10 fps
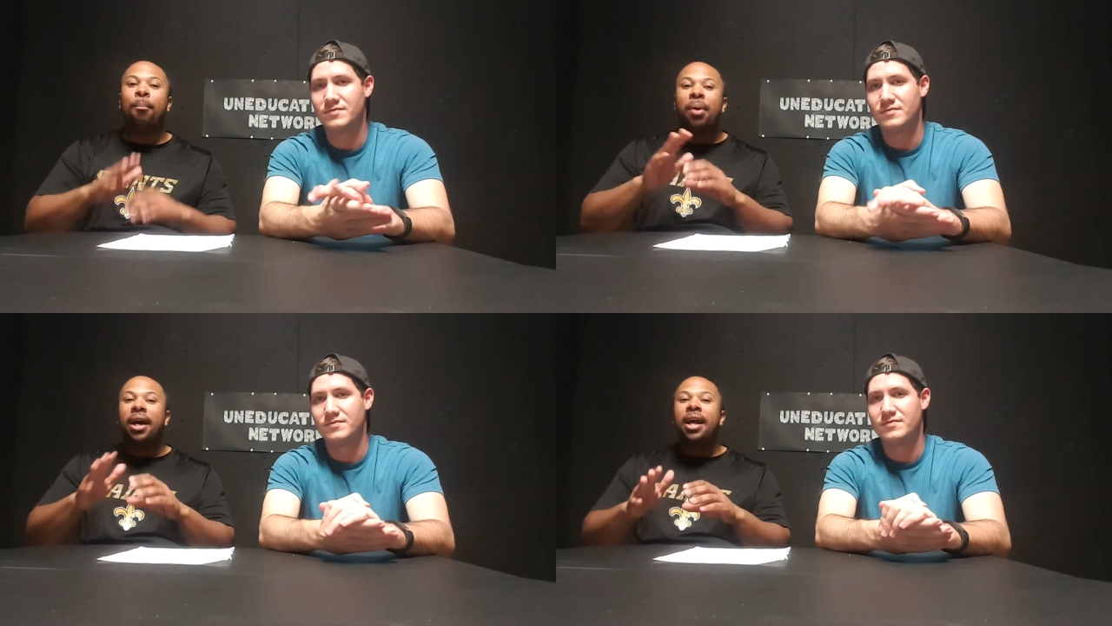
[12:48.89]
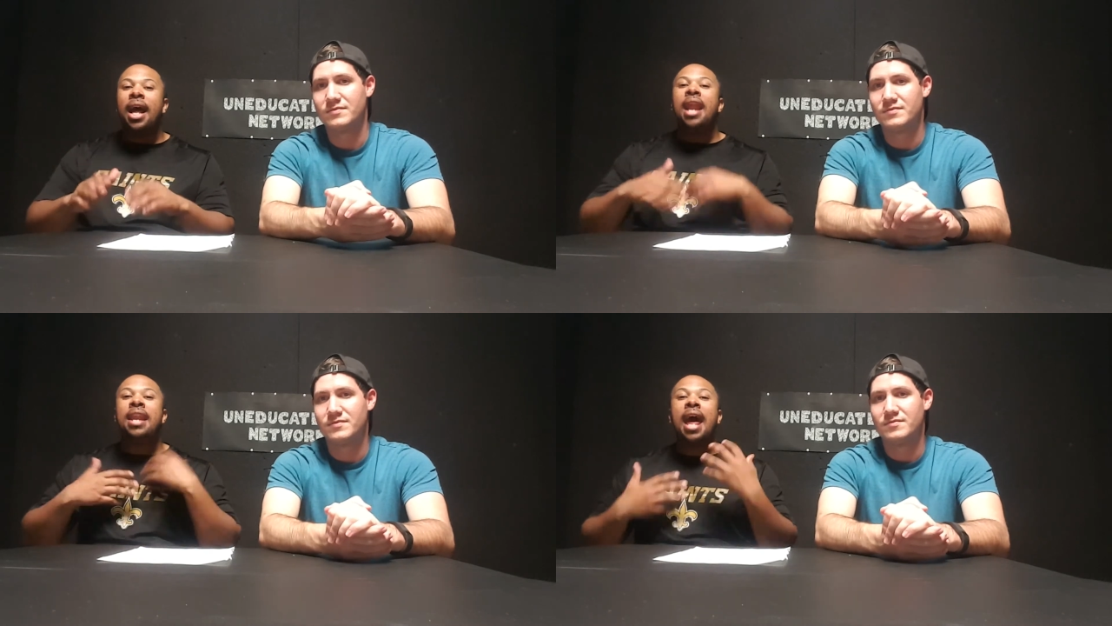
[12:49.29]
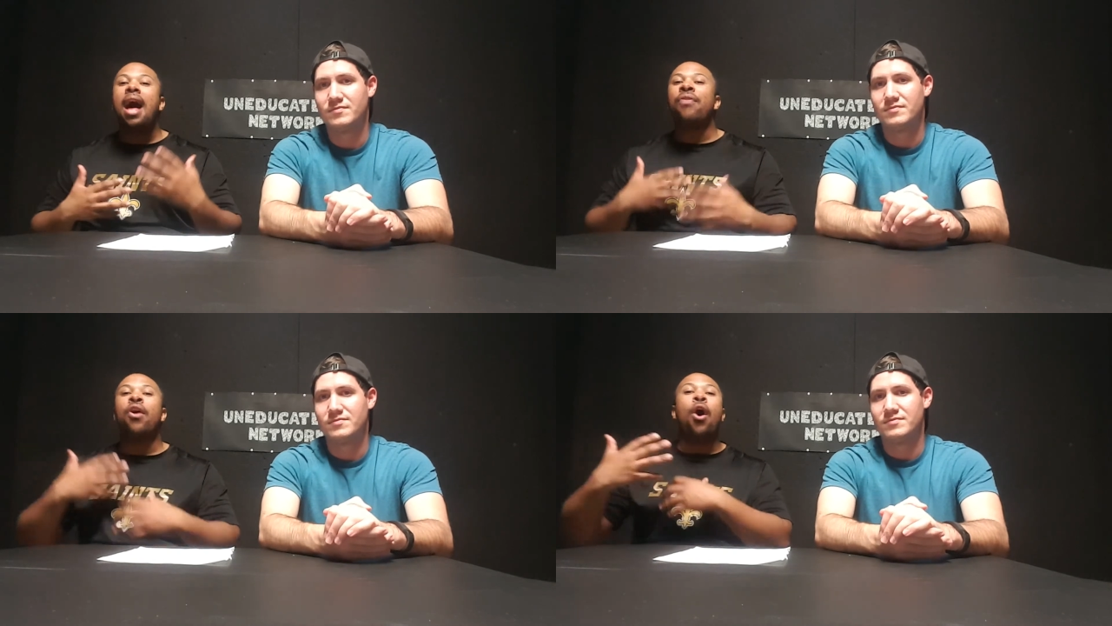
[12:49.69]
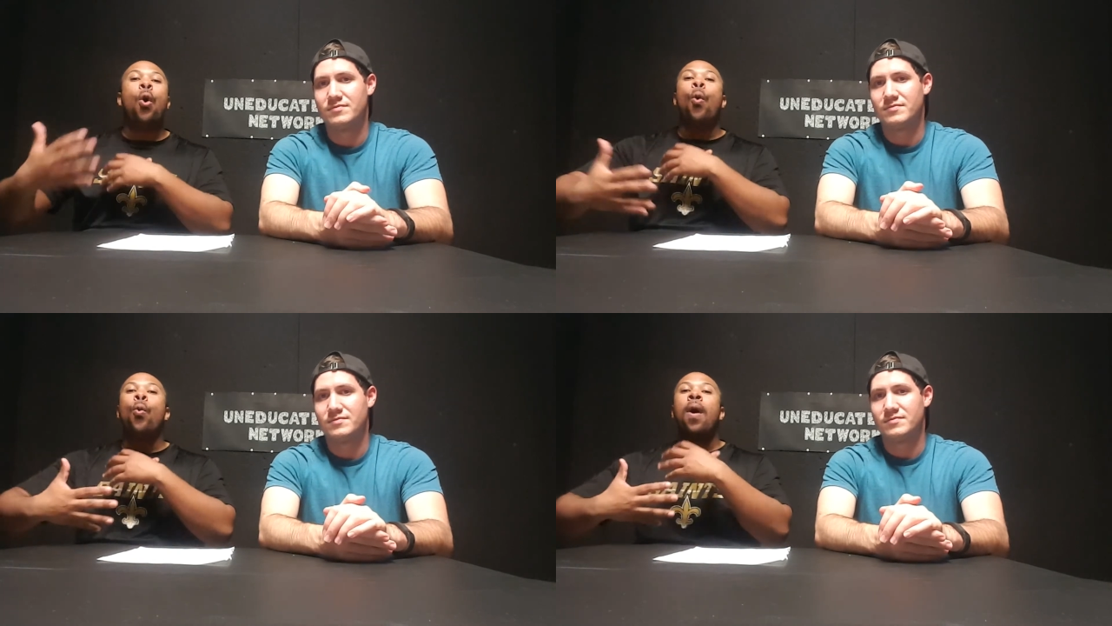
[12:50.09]
Speaker 1: but now the
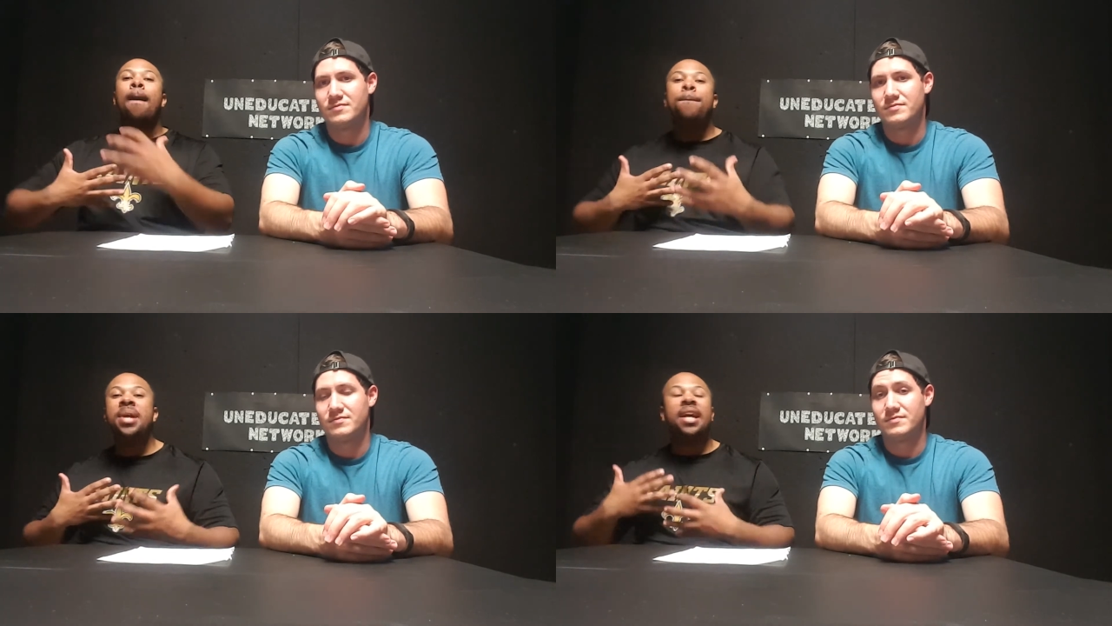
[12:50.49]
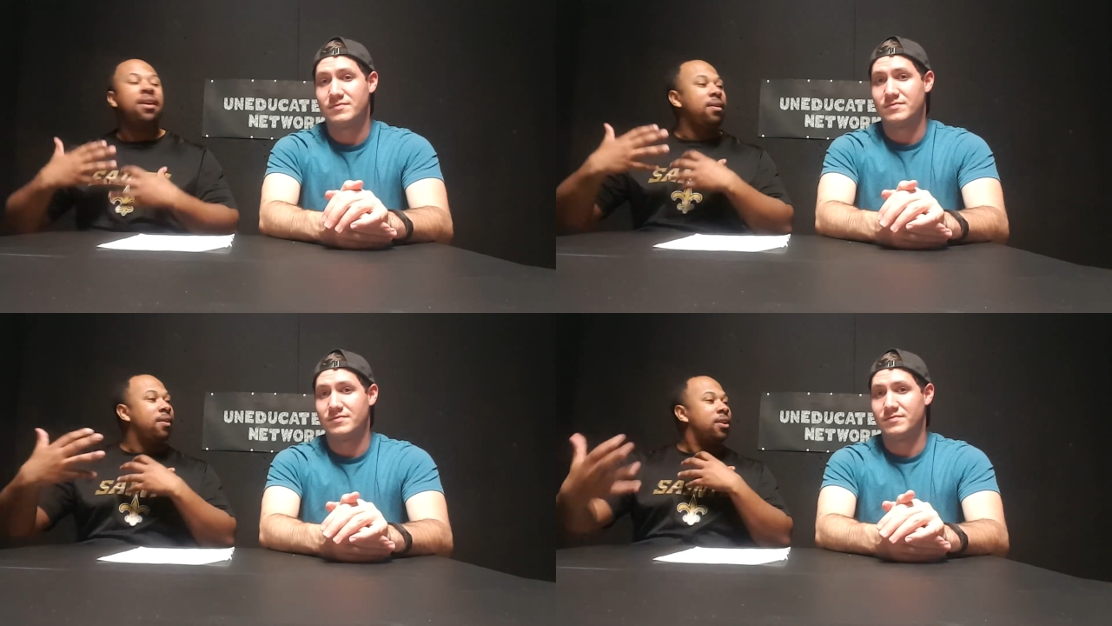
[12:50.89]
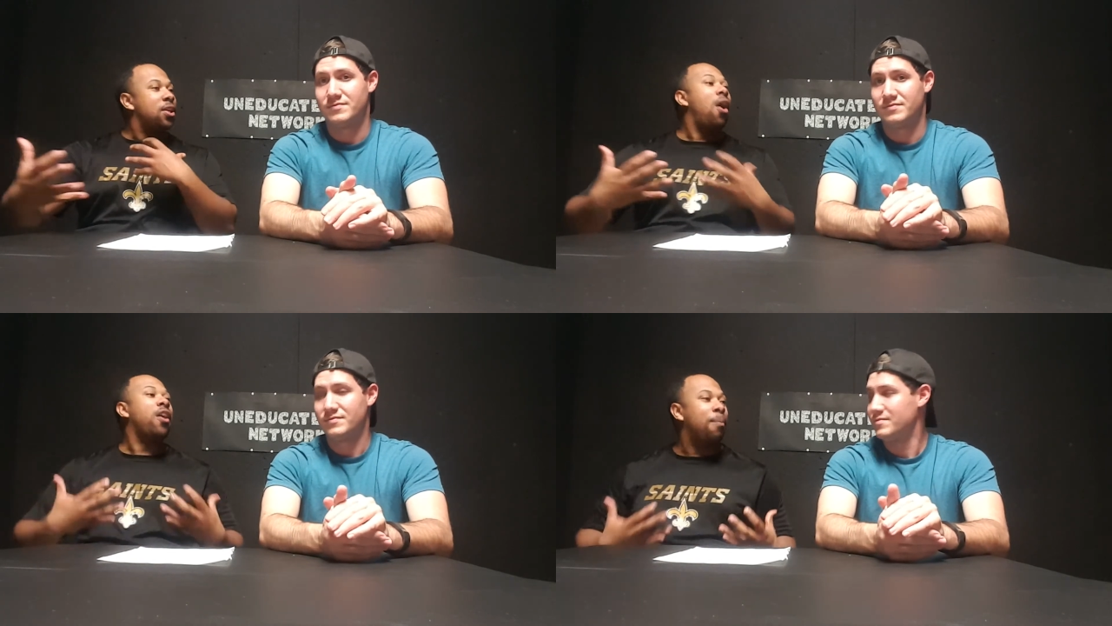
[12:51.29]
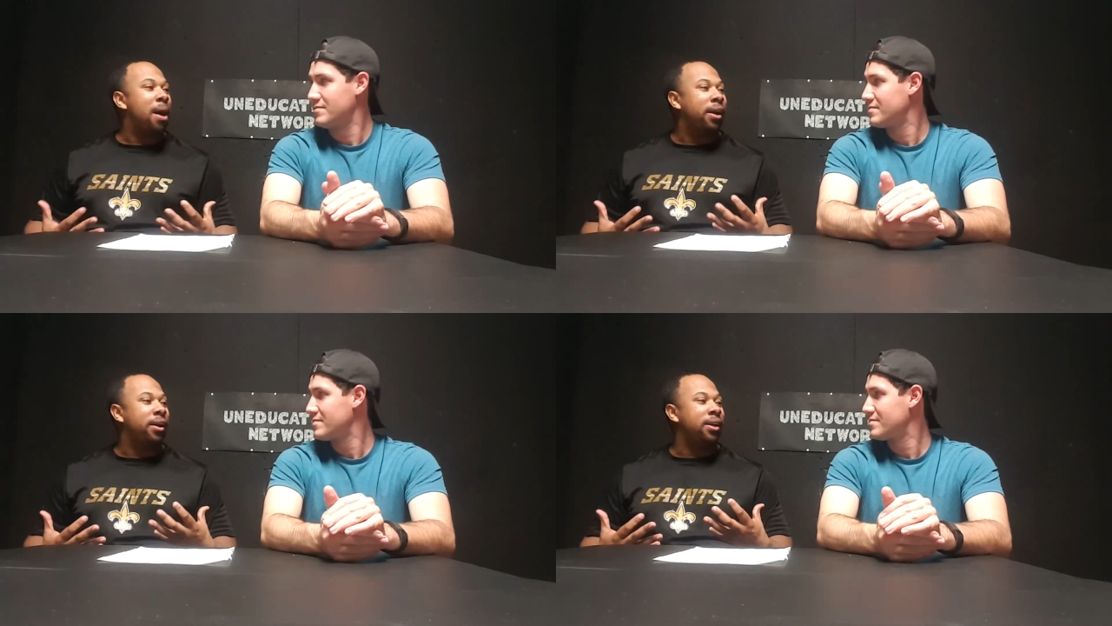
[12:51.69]
whole big talk
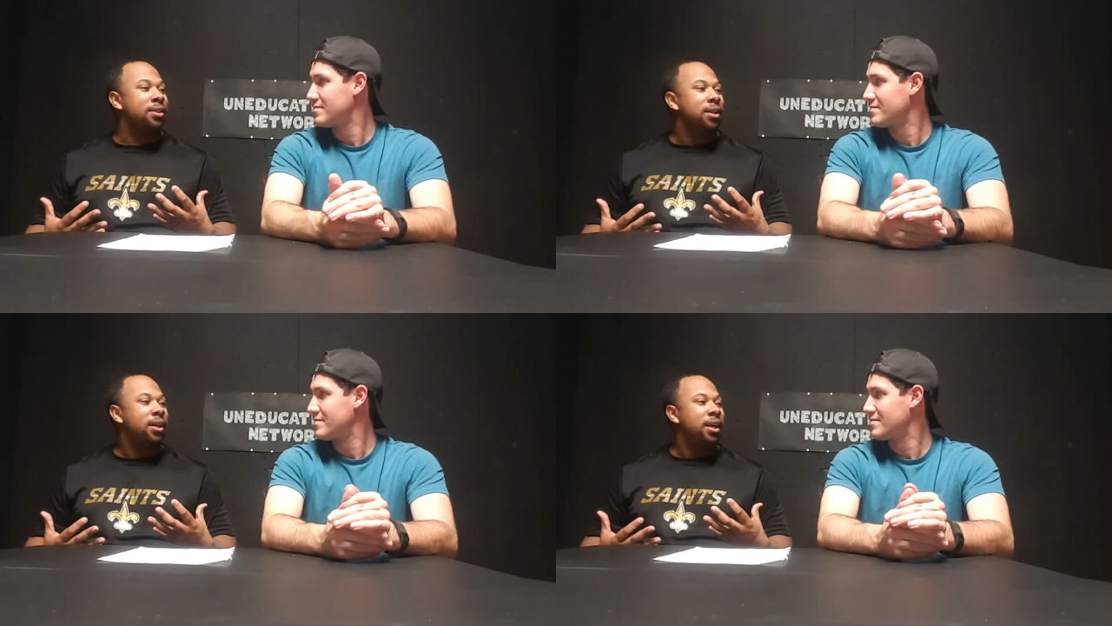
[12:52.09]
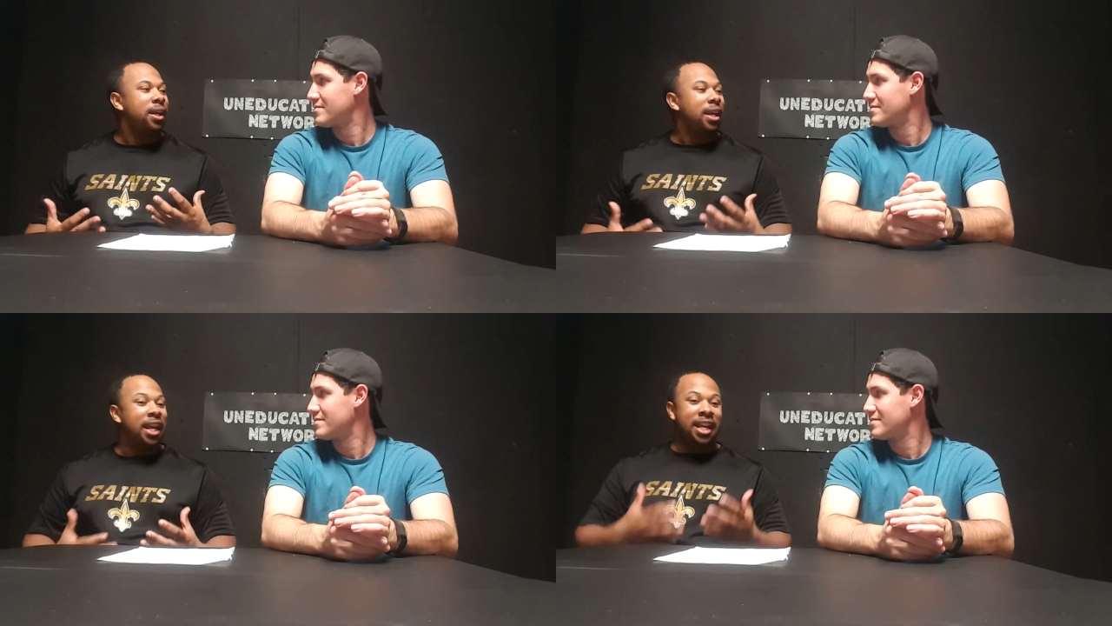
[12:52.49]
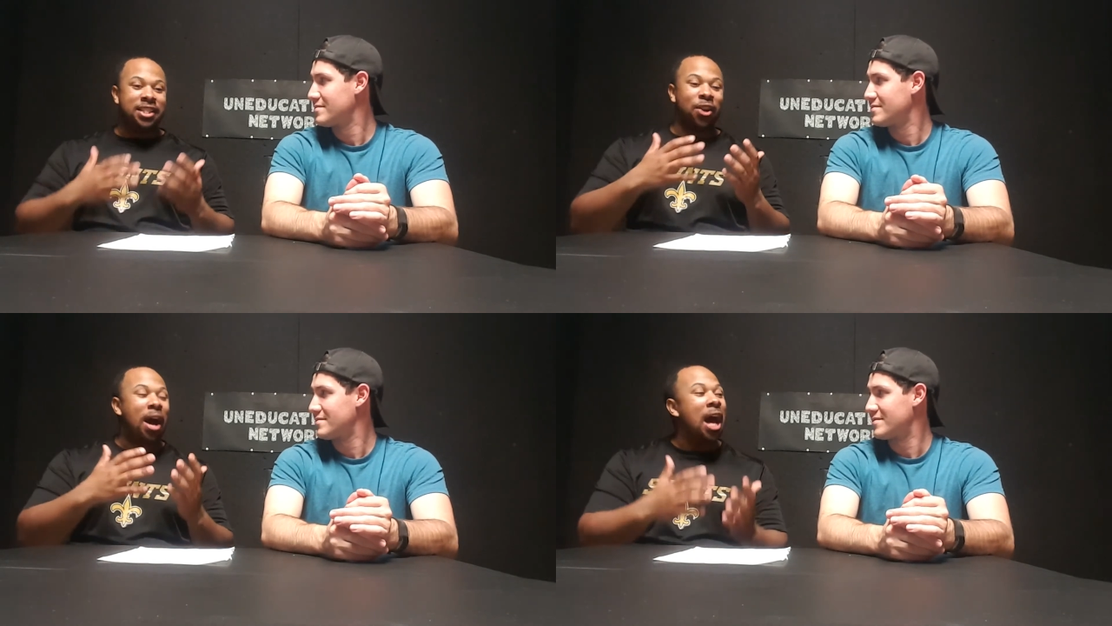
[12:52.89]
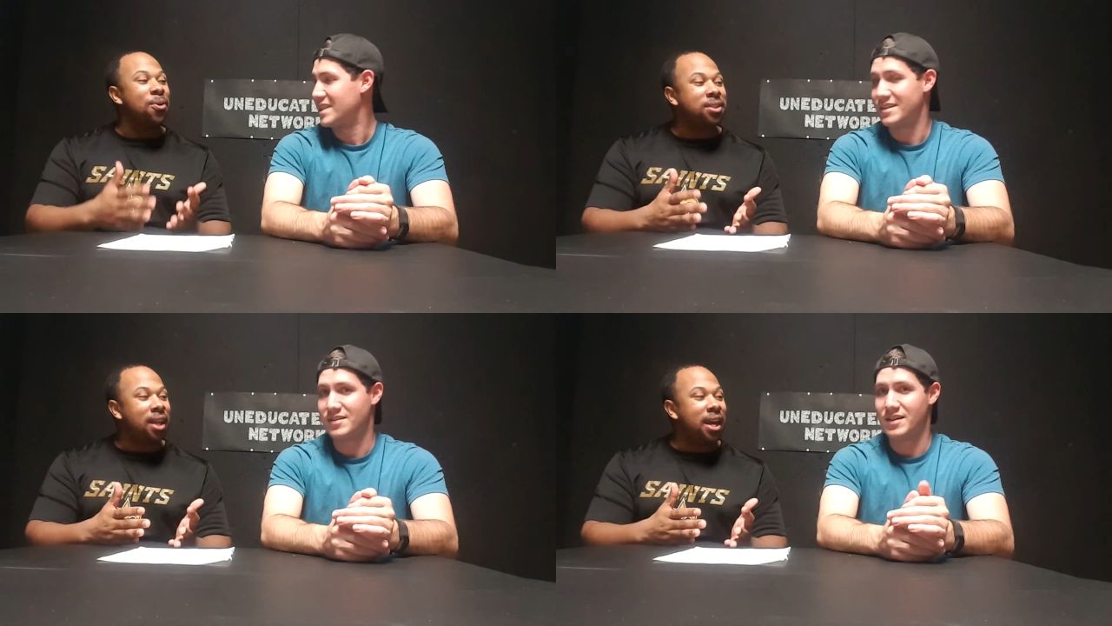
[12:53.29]
about it is: is it
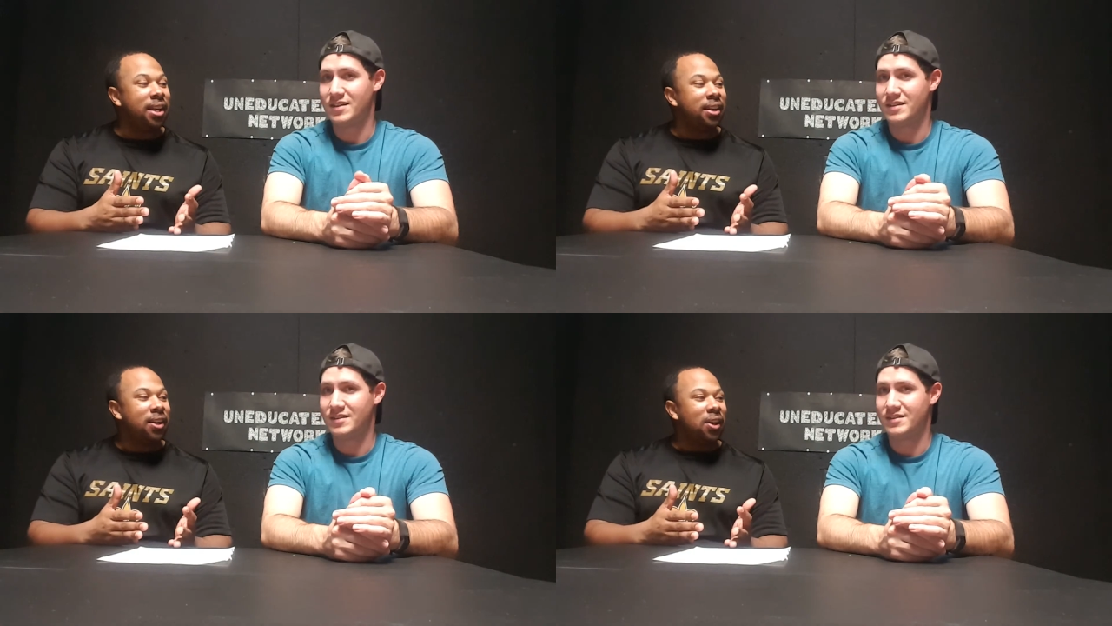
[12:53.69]
Ohio State